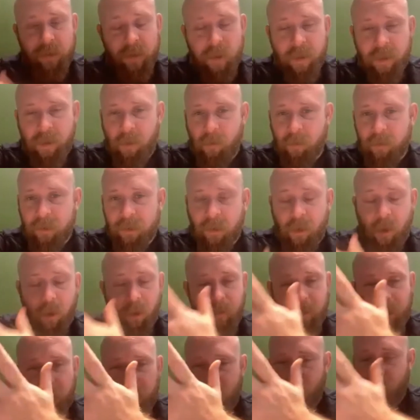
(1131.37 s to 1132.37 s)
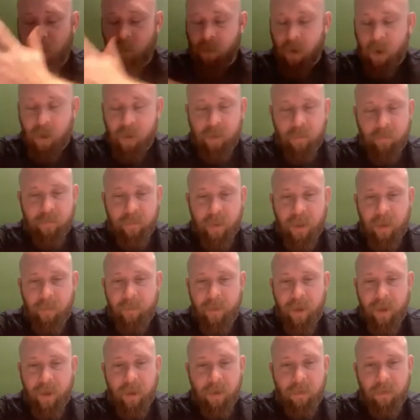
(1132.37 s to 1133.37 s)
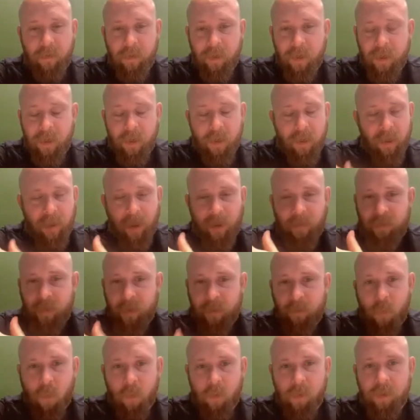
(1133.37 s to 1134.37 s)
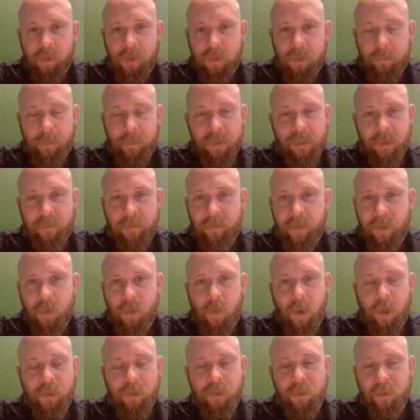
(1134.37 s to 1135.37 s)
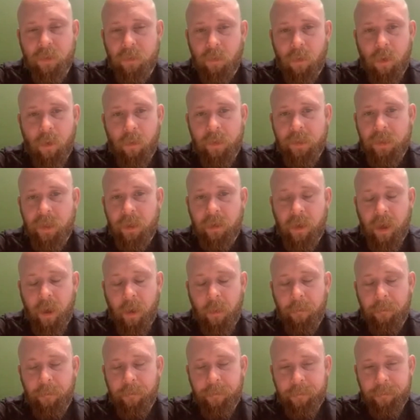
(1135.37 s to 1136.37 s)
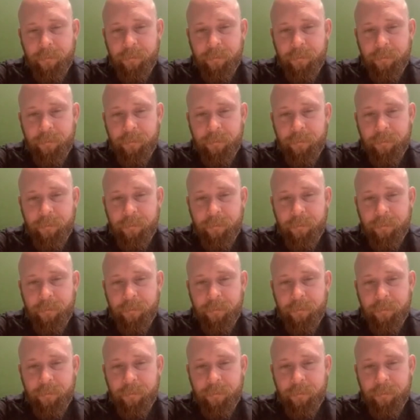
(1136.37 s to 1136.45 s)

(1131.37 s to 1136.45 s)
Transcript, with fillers: You can always call me or Rhonda for that matter. If you have any mortgage specific questions, we're always here to help.